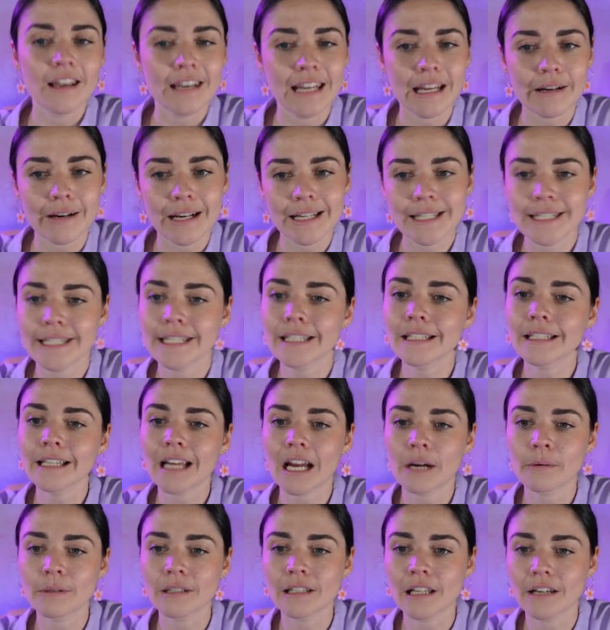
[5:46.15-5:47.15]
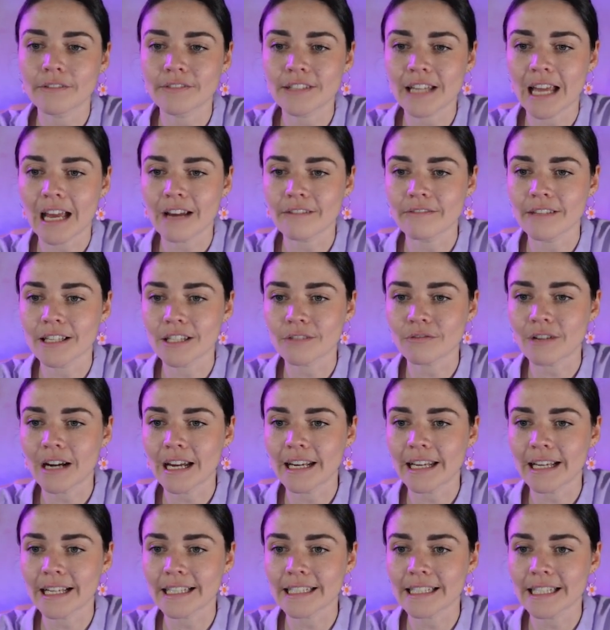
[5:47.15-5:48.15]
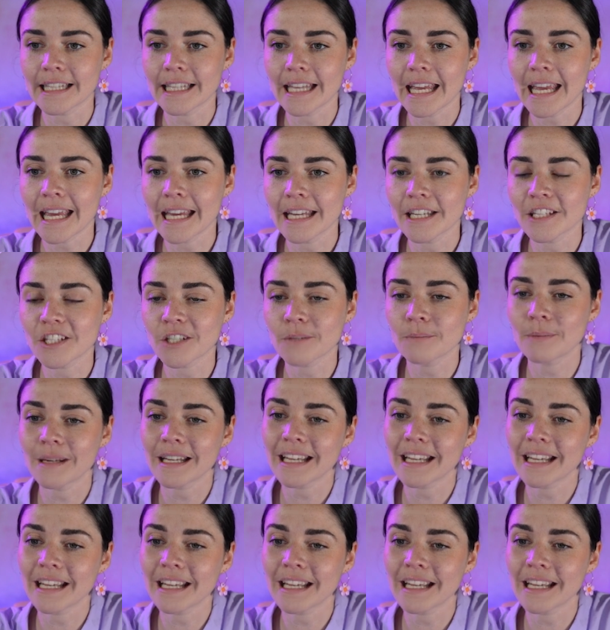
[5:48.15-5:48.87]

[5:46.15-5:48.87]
Now, ideally, I would love to have this right next to the edge.